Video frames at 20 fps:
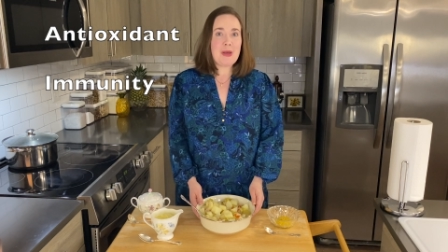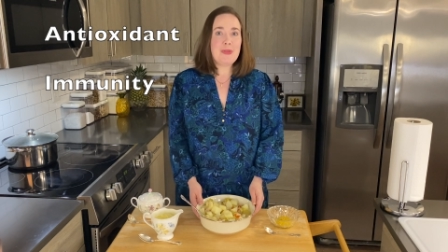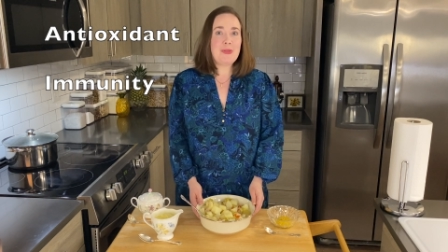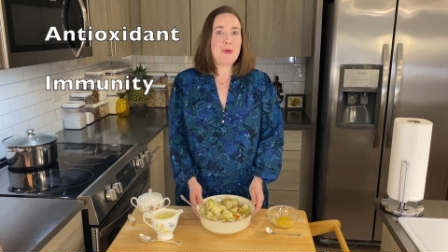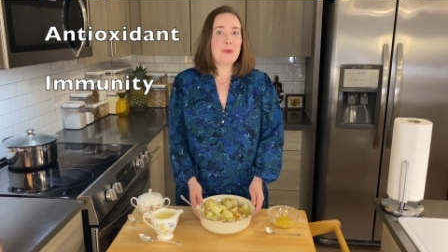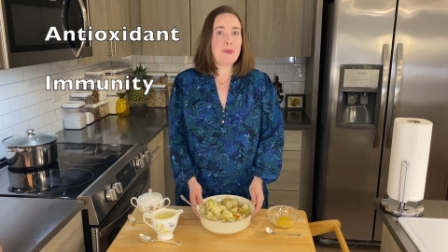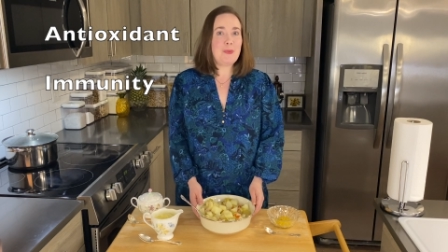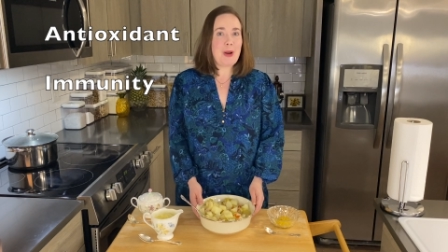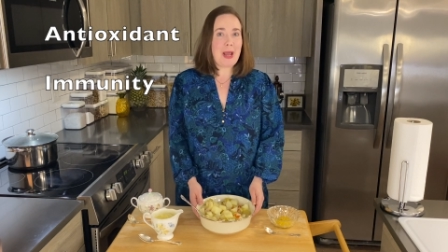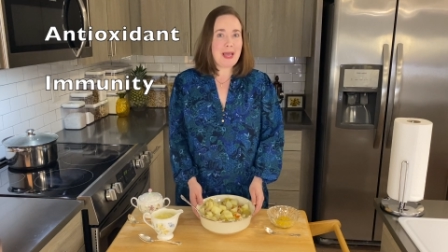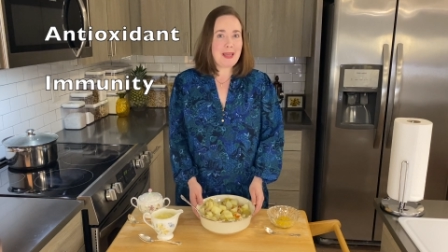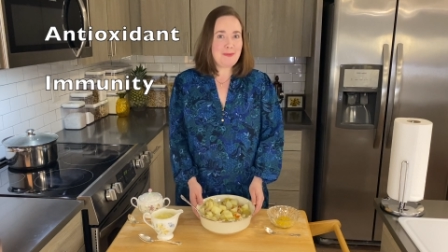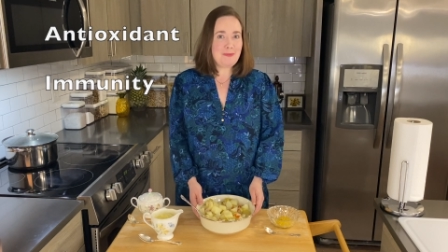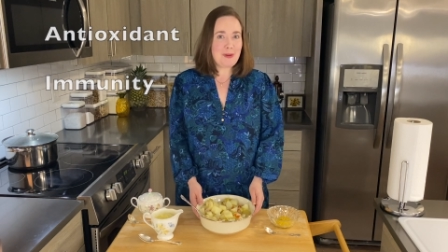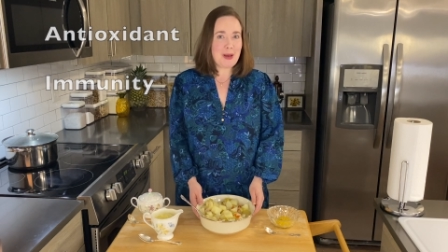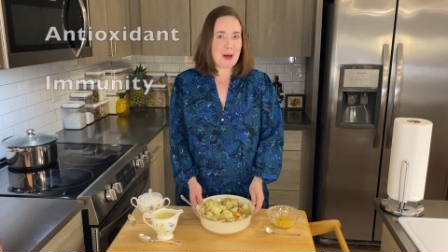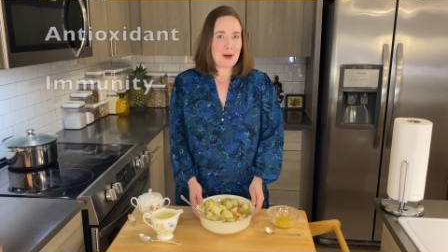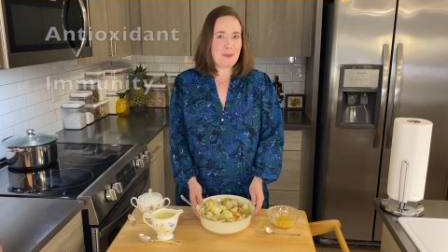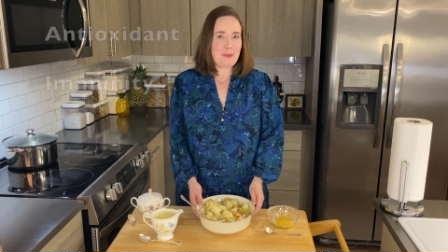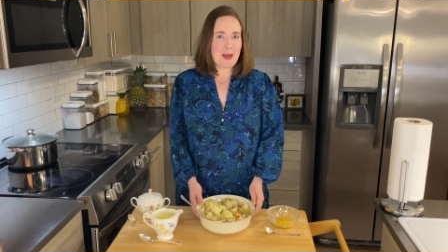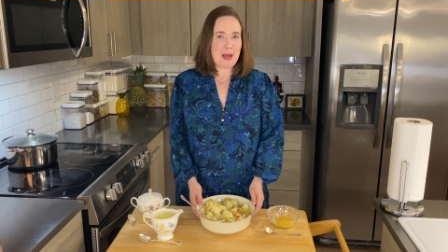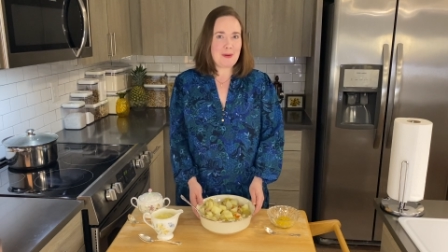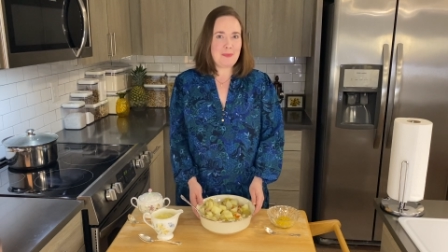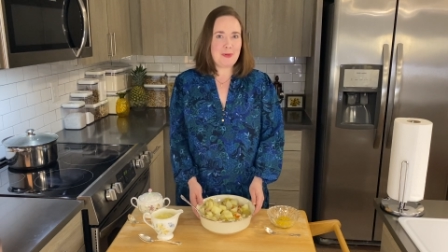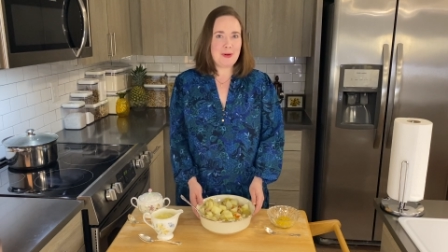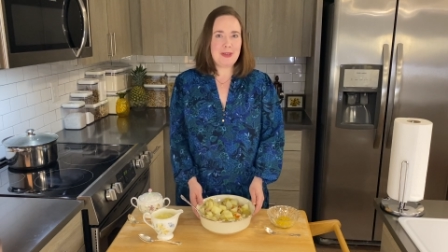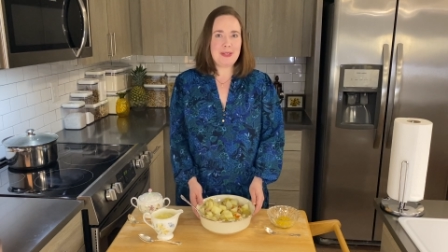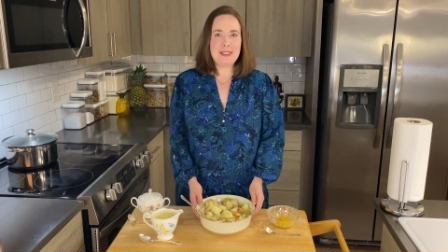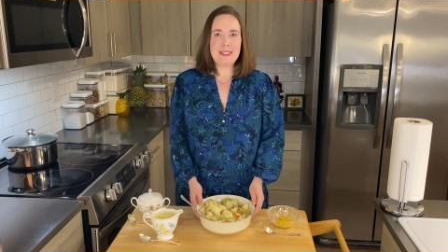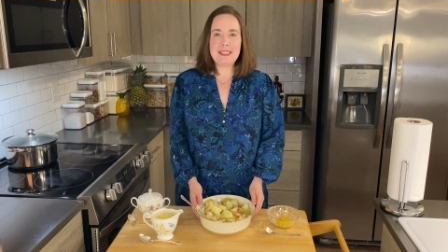The red bell
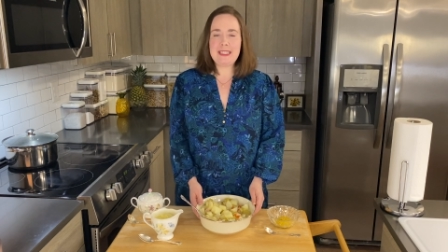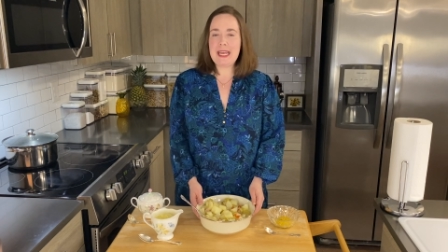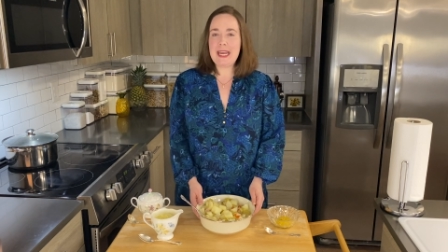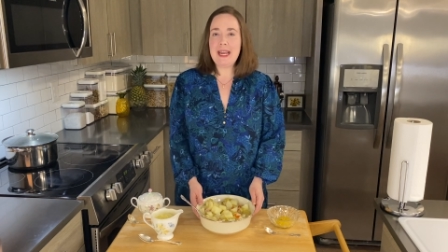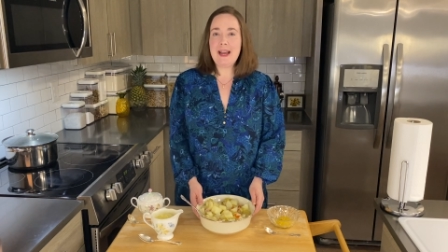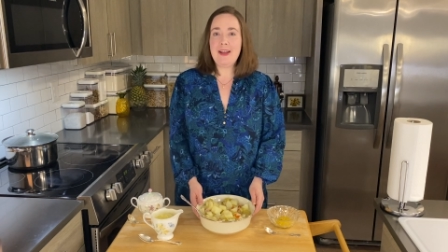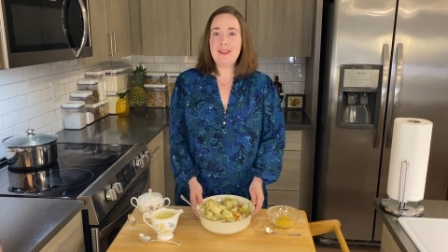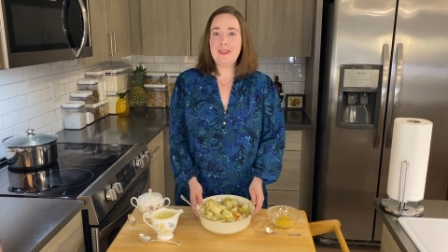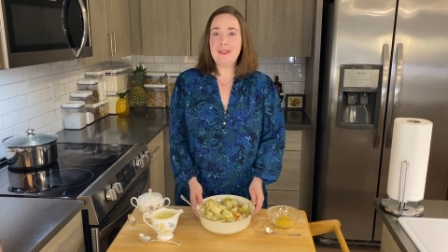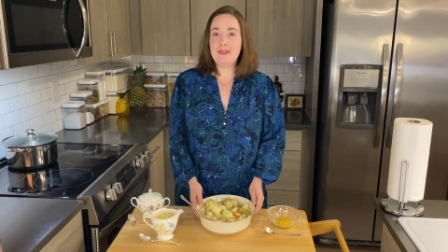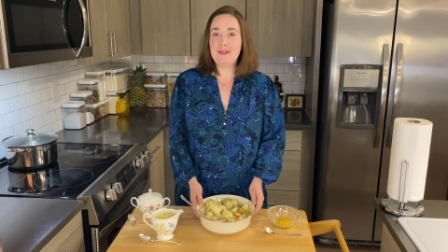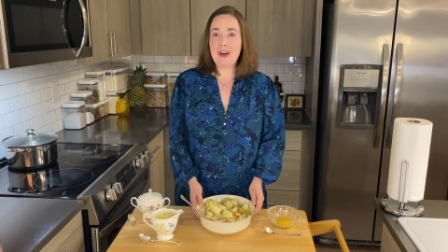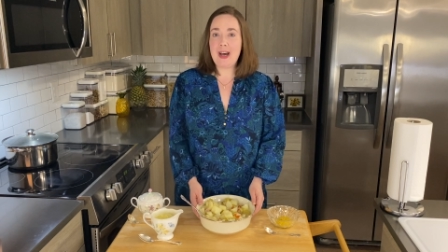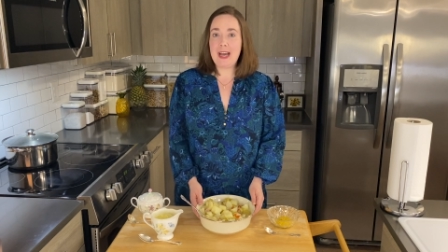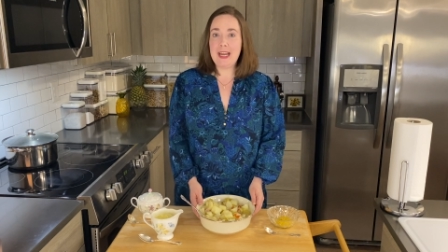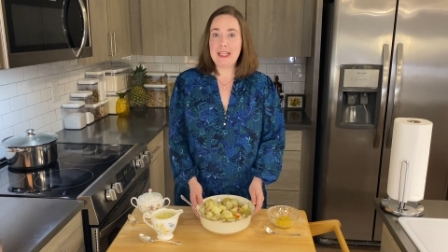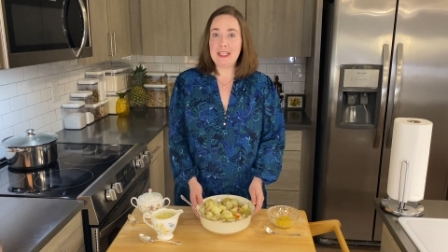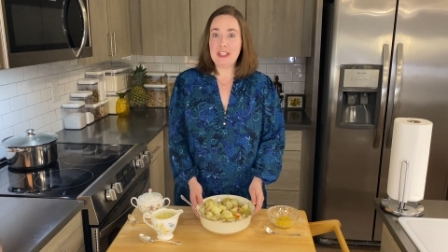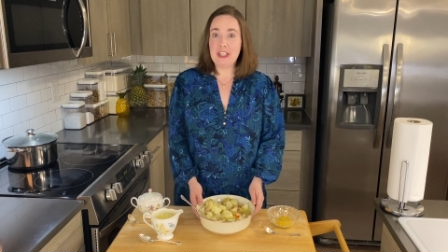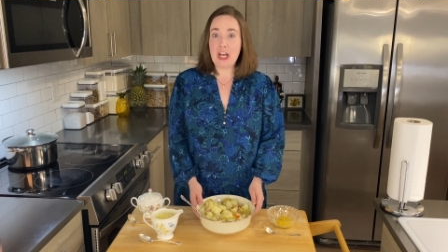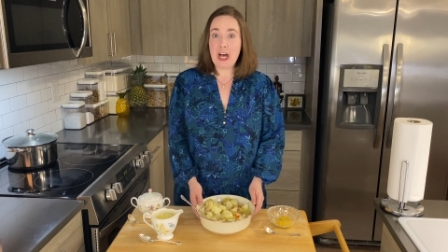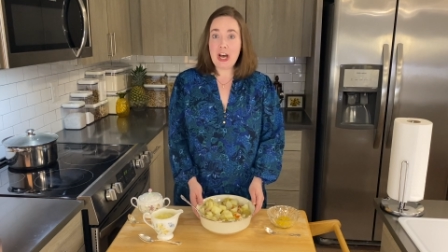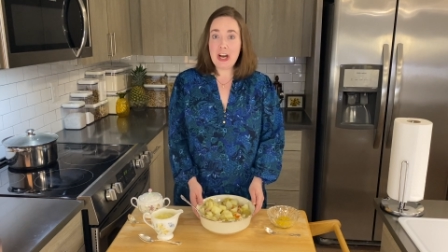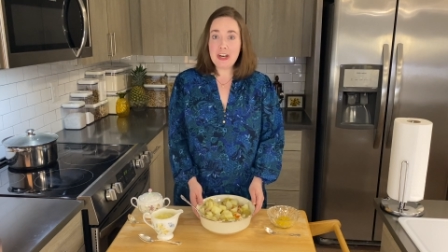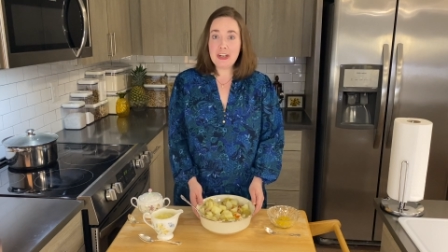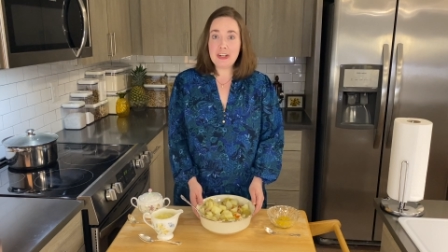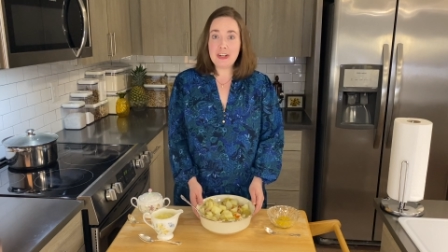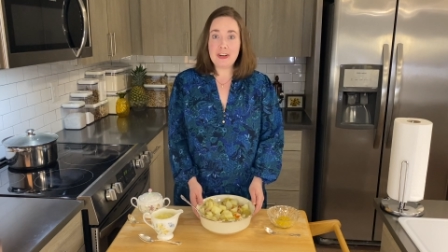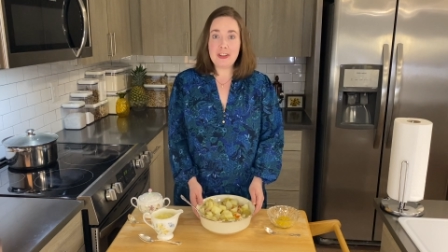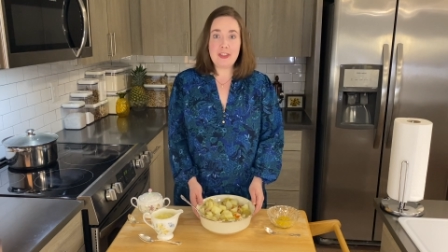peppers stay on the vine
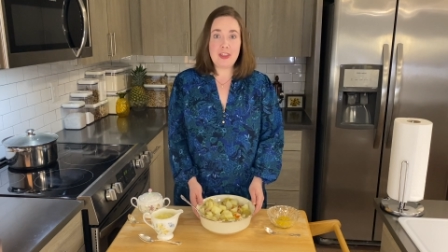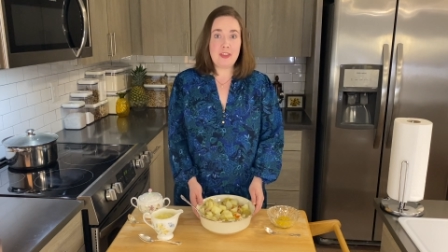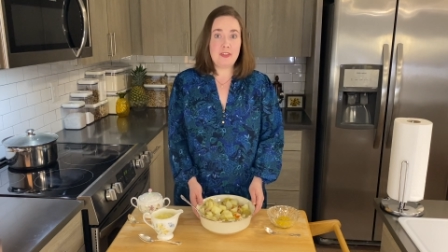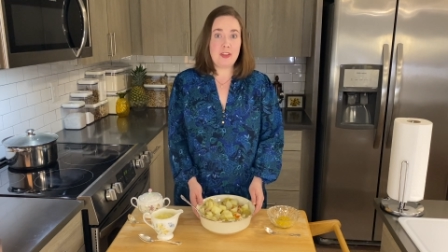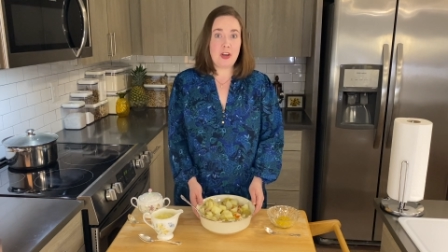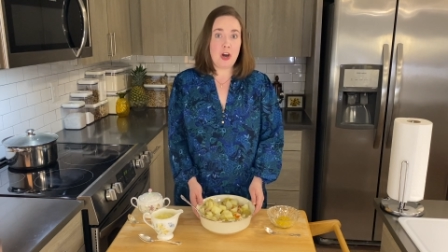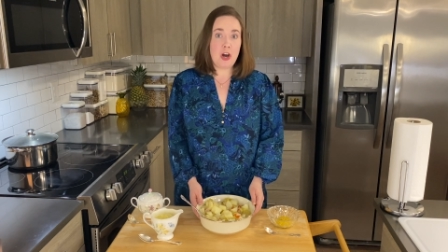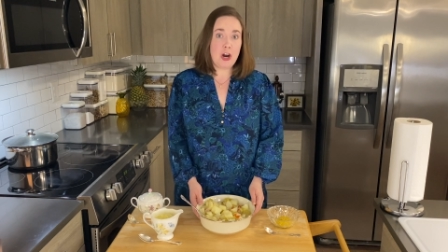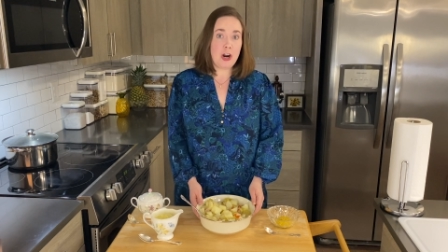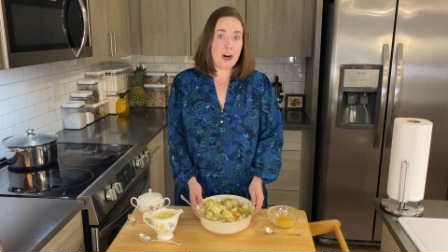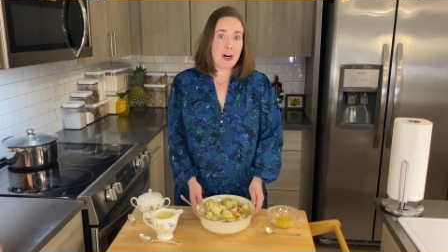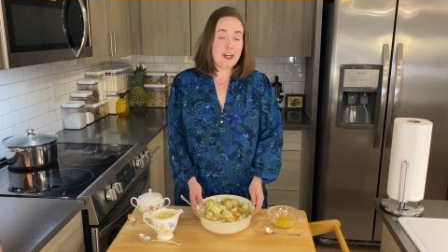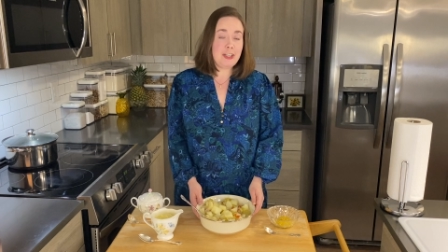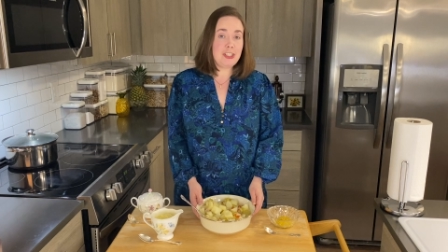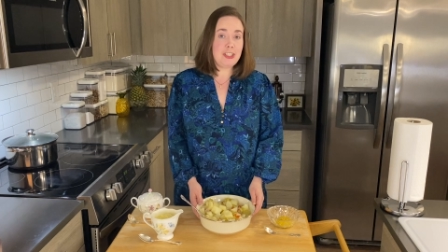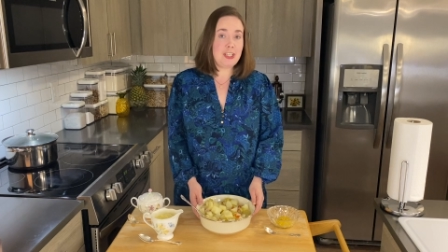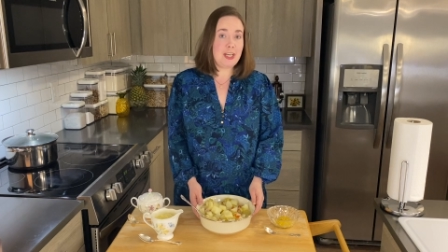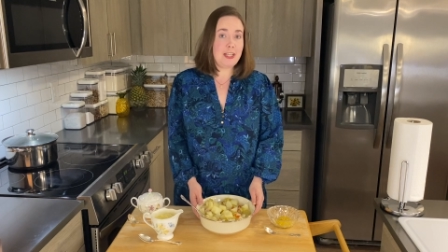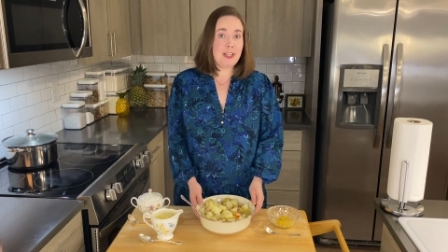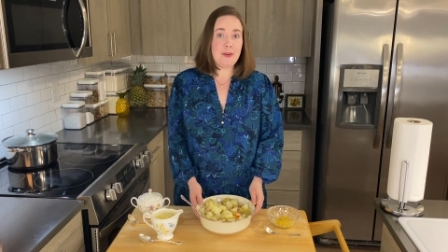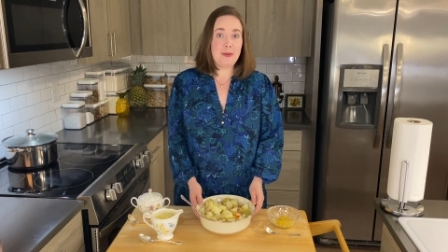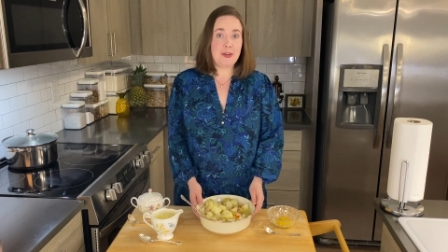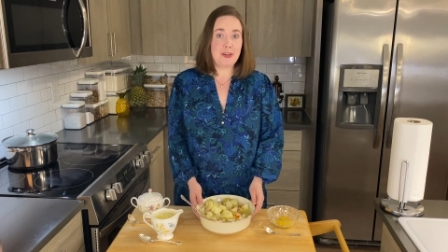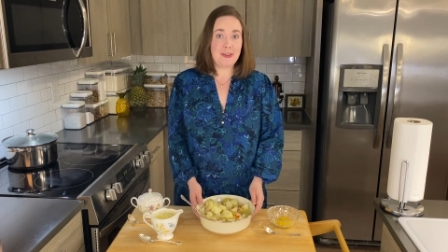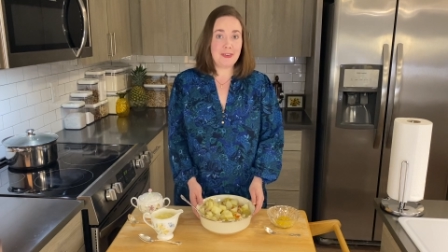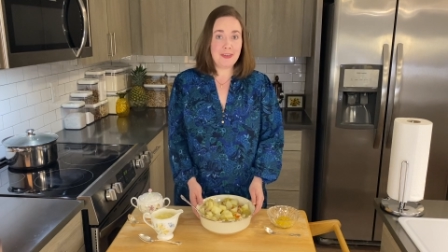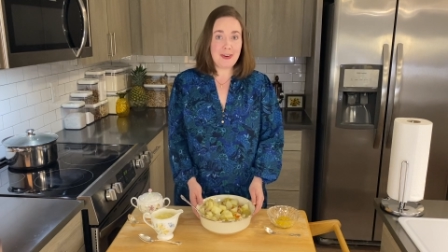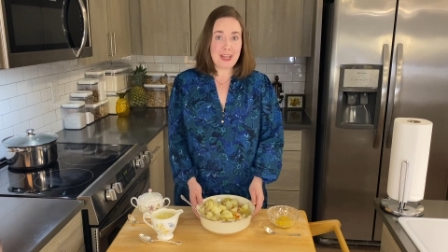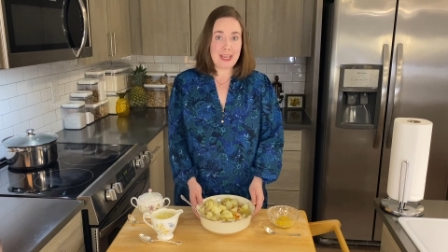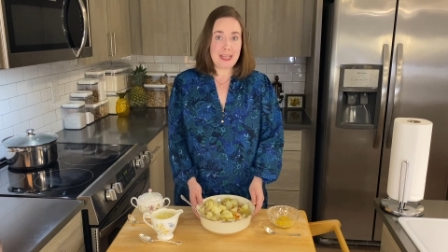longer than the orange, yellow, and
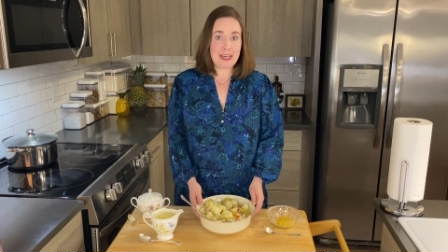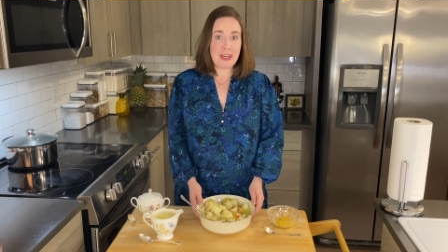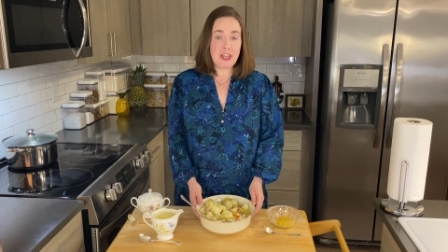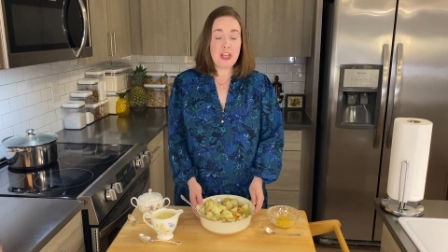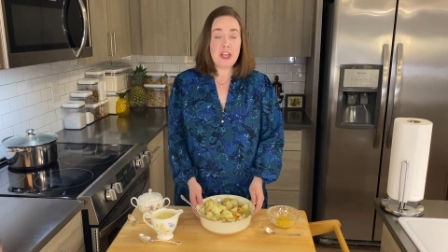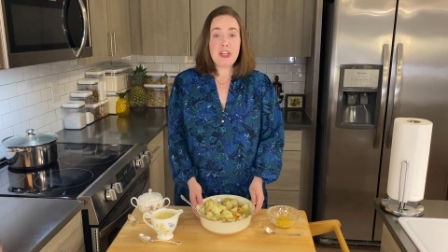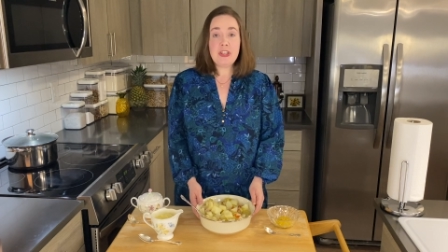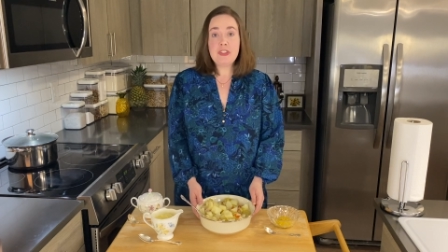green,